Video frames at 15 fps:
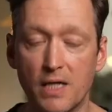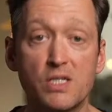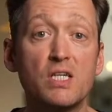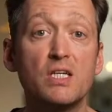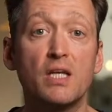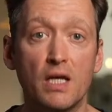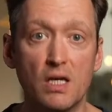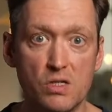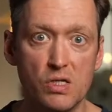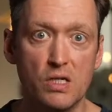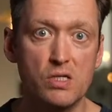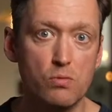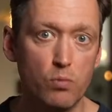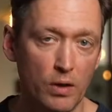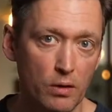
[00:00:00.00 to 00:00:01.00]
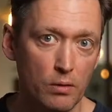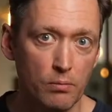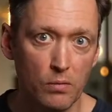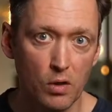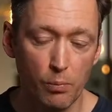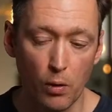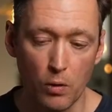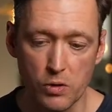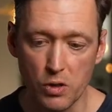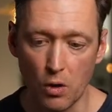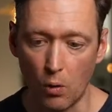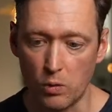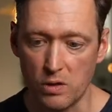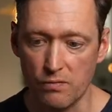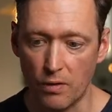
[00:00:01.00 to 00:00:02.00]
didn't exist when the protocol
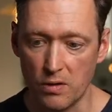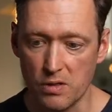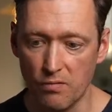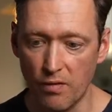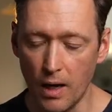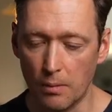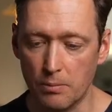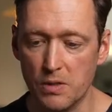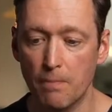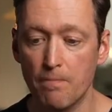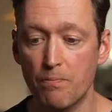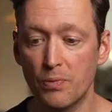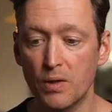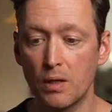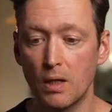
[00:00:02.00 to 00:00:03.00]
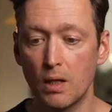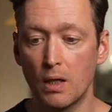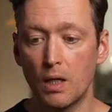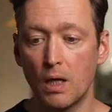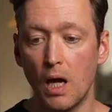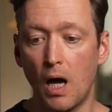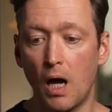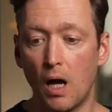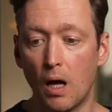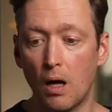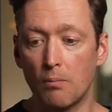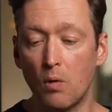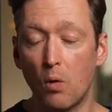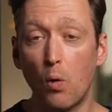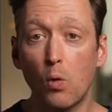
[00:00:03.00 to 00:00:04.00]
was first developed.
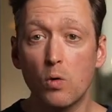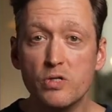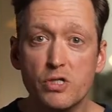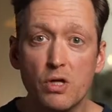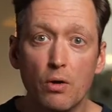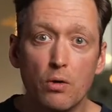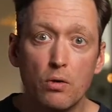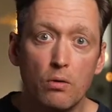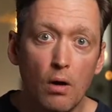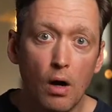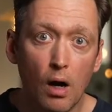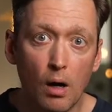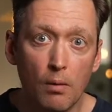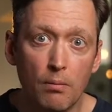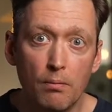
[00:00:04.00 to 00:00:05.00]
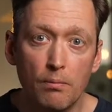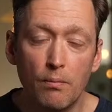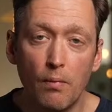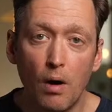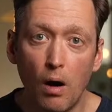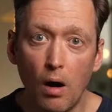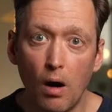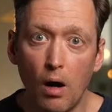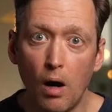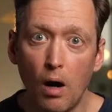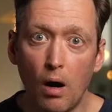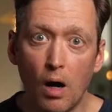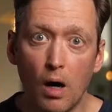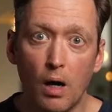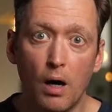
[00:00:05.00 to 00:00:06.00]
Also,
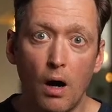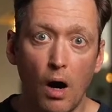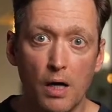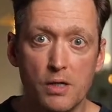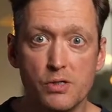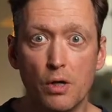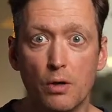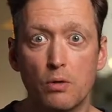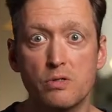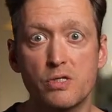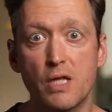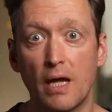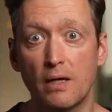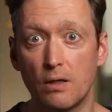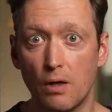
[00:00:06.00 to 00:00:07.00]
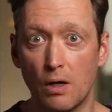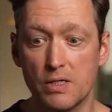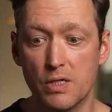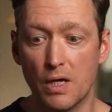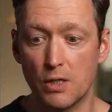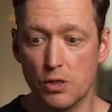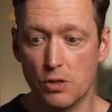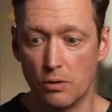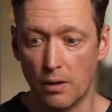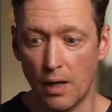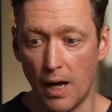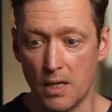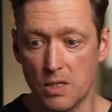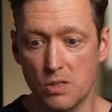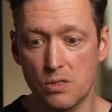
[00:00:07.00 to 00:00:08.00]
ISO standardization
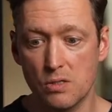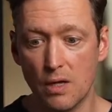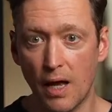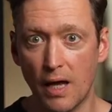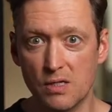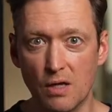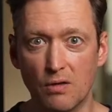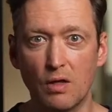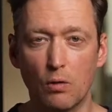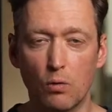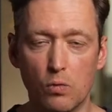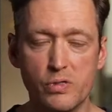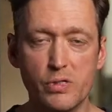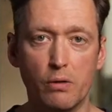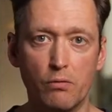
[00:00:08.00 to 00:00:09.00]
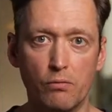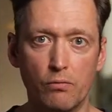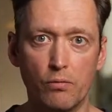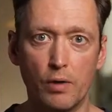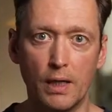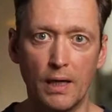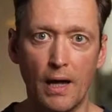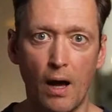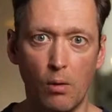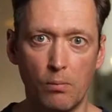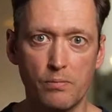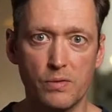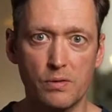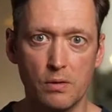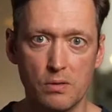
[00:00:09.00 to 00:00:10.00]
has I think also really
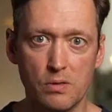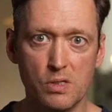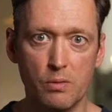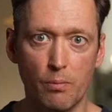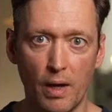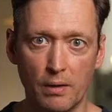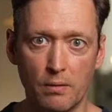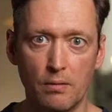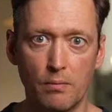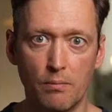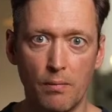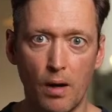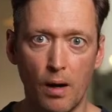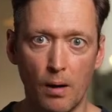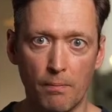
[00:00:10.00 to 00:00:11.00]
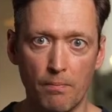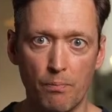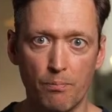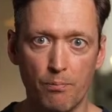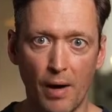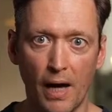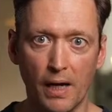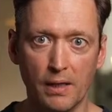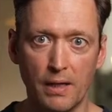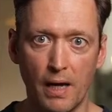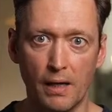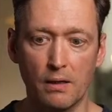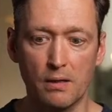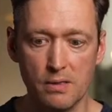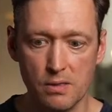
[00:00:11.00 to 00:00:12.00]
helped cement
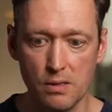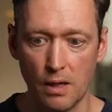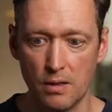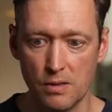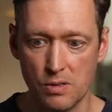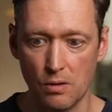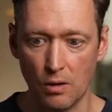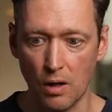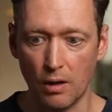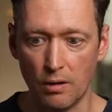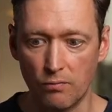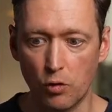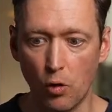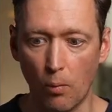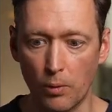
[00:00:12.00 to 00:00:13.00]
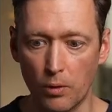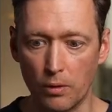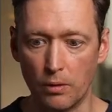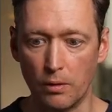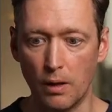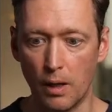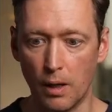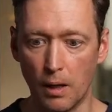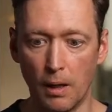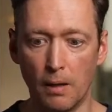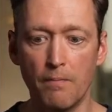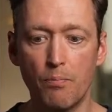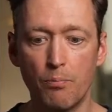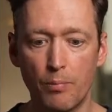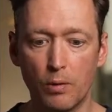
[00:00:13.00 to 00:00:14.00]
BACnet as the kind of dominant
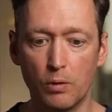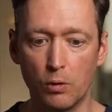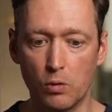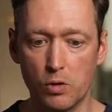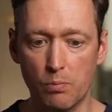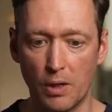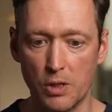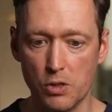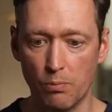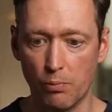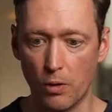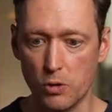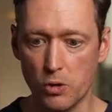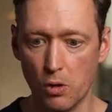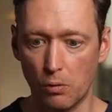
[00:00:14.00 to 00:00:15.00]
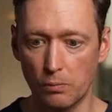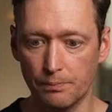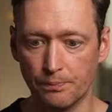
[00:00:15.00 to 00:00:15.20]
building automation protocol.